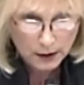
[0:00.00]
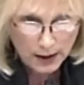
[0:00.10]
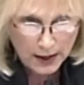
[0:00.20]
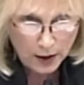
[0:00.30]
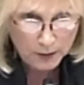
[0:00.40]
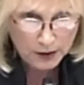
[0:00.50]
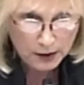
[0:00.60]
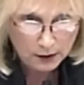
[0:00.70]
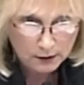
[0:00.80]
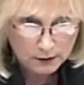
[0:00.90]
How many
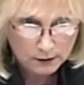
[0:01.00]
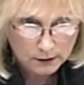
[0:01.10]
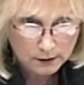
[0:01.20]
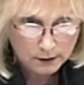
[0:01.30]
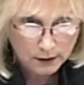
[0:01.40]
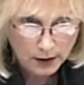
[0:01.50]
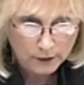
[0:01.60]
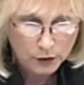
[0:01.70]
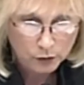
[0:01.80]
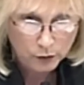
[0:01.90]
have
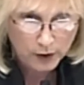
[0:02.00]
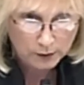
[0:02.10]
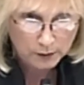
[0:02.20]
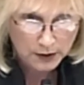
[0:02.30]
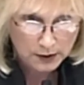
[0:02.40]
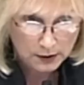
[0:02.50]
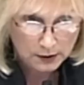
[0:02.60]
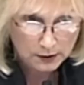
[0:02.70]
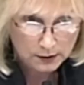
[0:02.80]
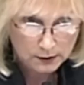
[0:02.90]
you recommended
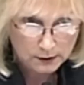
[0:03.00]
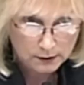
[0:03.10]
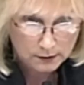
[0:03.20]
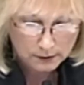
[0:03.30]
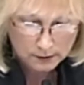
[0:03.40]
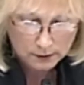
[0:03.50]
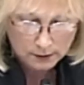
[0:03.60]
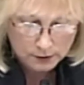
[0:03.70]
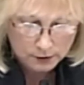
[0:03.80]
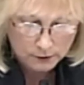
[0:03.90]

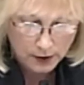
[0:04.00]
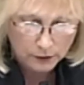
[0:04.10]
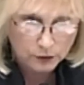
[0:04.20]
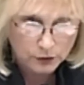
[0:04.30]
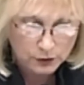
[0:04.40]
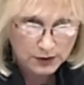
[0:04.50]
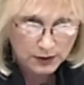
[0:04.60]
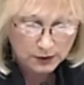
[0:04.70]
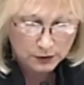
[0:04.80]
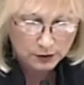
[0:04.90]
under
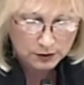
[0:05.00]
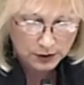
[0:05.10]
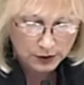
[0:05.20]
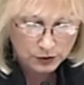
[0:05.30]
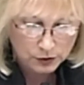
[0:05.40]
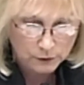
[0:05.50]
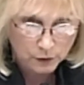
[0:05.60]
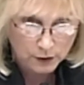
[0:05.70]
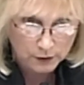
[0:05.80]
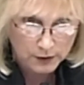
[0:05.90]
Section
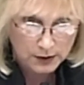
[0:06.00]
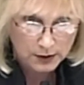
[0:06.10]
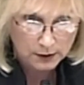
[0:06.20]
243D?